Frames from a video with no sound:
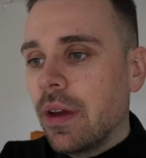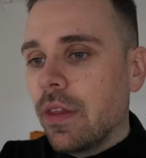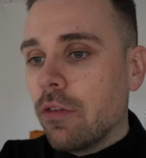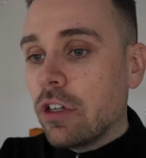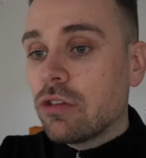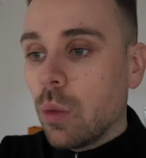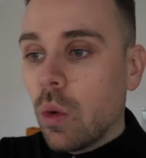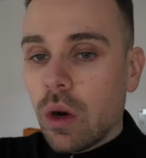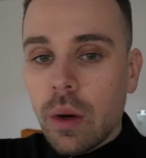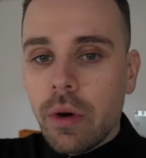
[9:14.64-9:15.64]
The risk
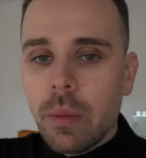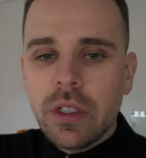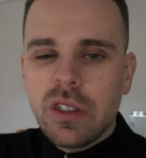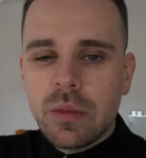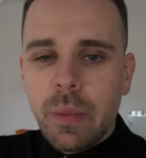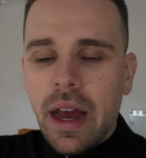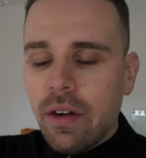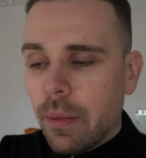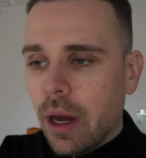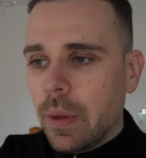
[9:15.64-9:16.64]
reward on a prop is just better
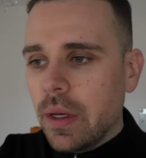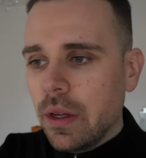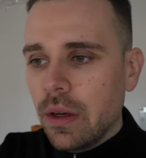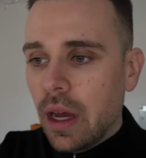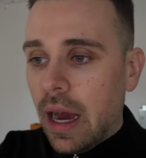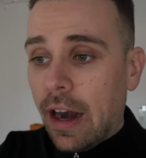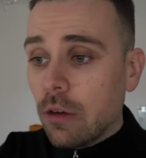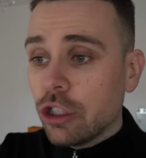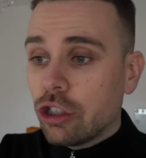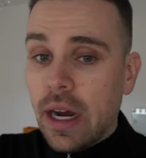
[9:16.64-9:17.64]
in my opinion. And I'll
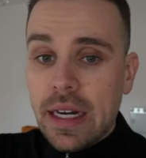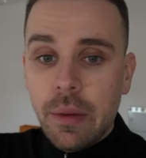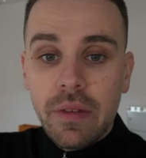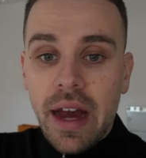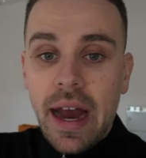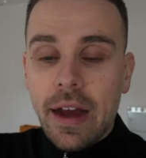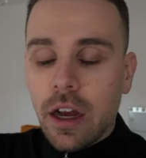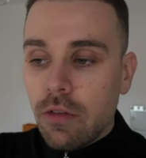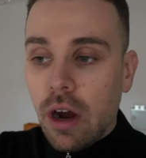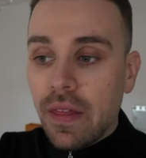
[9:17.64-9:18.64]
just trade it with that and
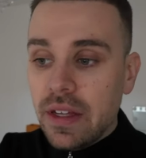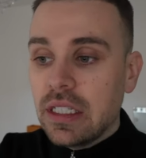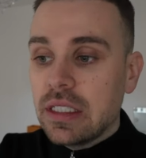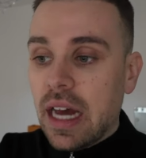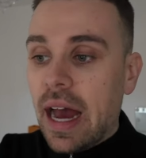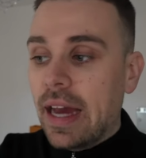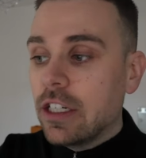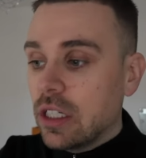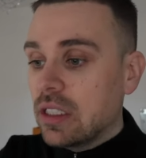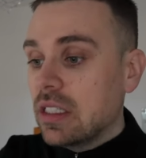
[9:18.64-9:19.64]
go, right, this is that
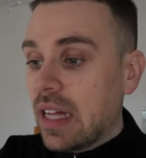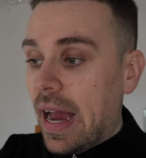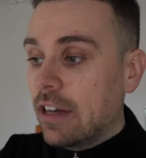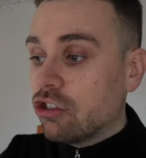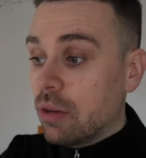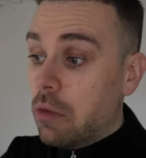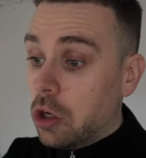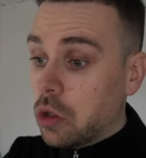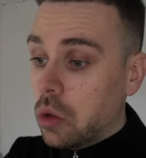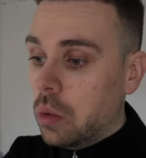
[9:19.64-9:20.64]
edge, this is that entry
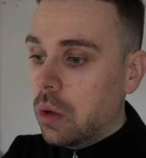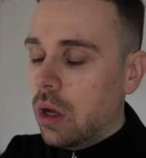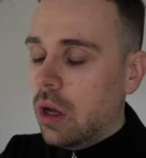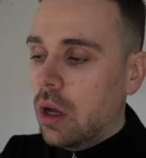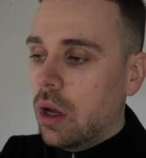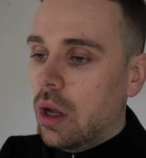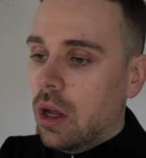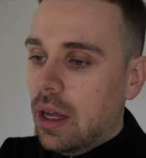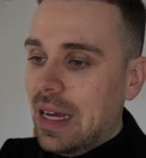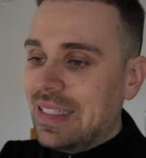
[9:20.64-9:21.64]
model.
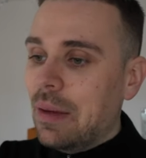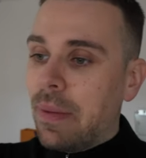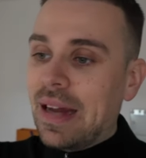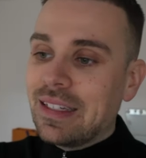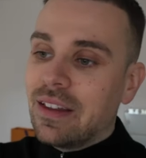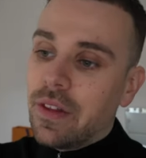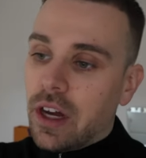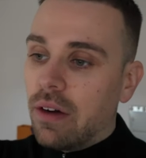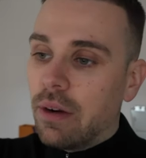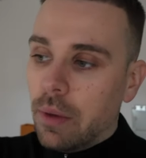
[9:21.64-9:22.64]
Is it better than the
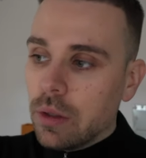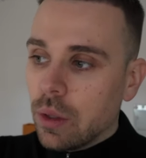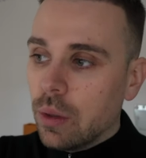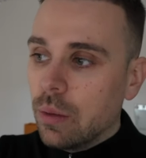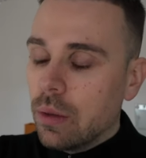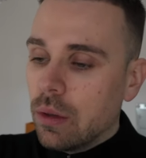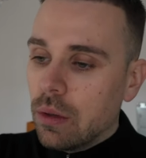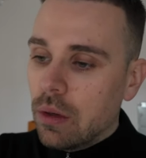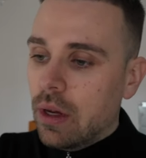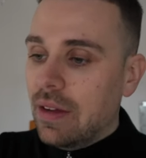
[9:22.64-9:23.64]
current model?
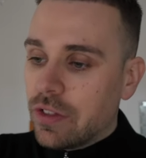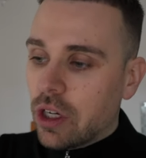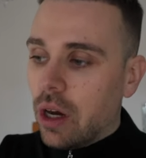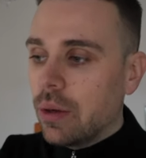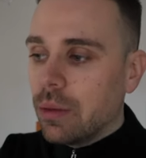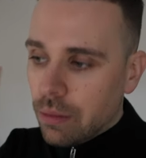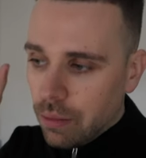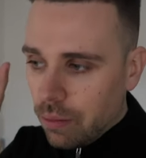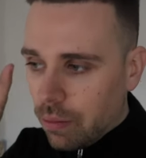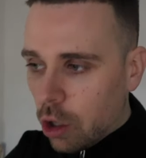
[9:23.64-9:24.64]
If so,
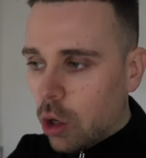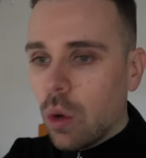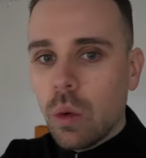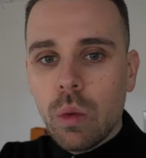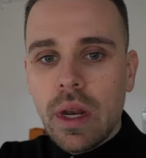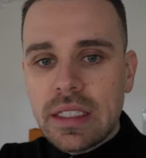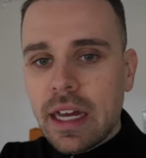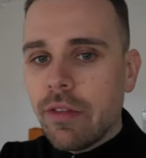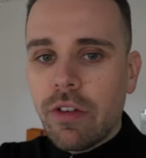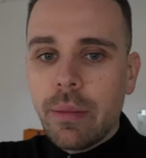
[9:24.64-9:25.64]
cool. Let's
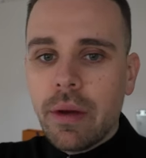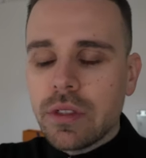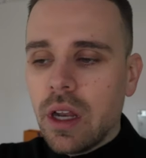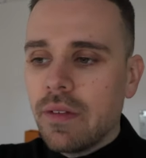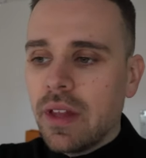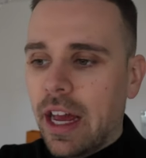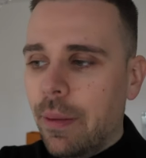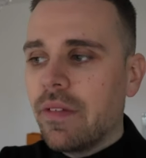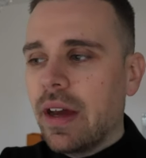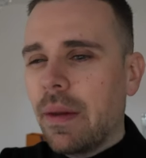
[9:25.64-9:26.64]
get 3 months live data
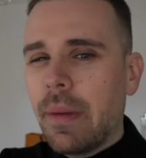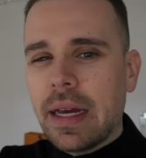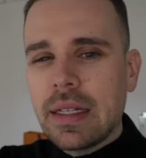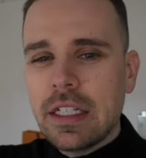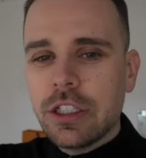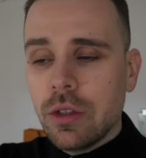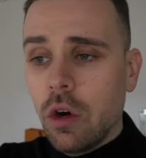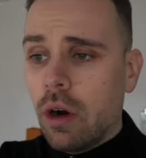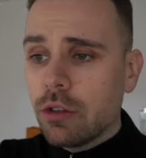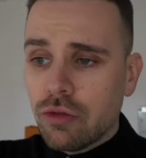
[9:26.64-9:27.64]
with it and then make a decision.
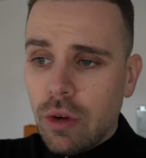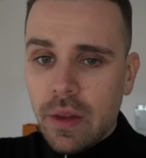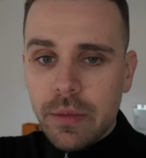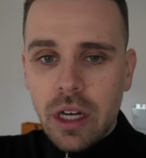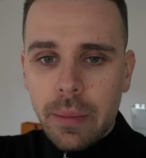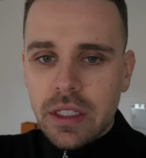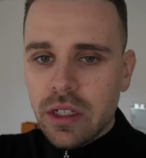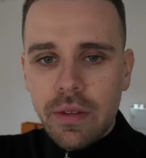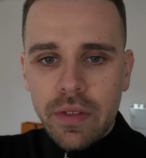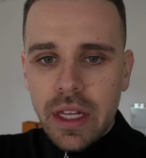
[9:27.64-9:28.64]
Or I'll just run them side by
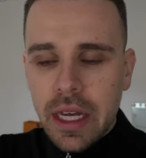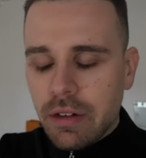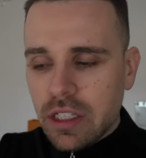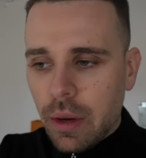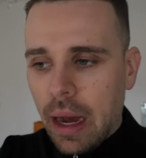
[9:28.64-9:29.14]
side for the year and see what